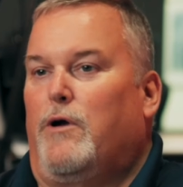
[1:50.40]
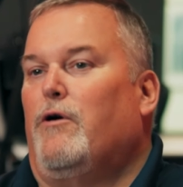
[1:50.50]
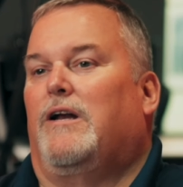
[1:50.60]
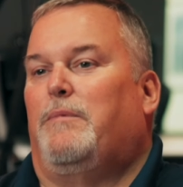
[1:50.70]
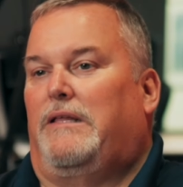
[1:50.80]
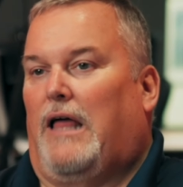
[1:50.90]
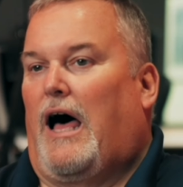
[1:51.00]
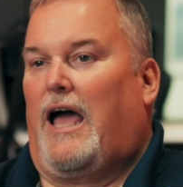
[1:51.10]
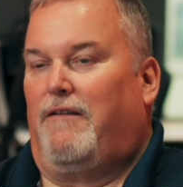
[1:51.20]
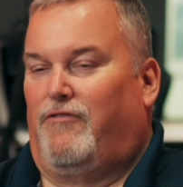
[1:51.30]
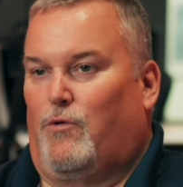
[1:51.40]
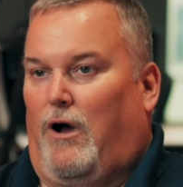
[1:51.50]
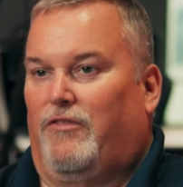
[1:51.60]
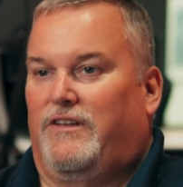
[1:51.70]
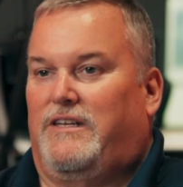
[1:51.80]
we were going to be live
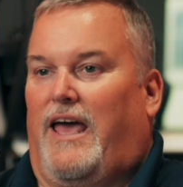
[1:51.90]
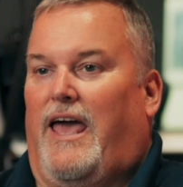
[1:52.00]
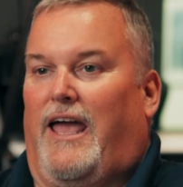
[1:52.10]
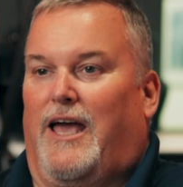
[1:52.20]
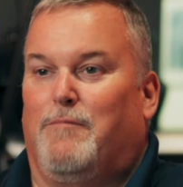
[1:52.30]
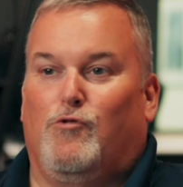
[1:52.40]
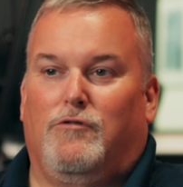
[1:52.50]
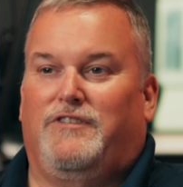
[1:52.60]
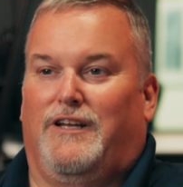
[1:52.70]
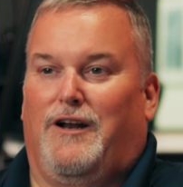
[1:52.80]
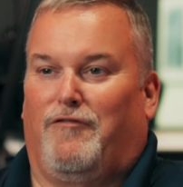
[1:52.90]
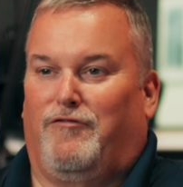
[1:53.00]
throughout the day and moved it a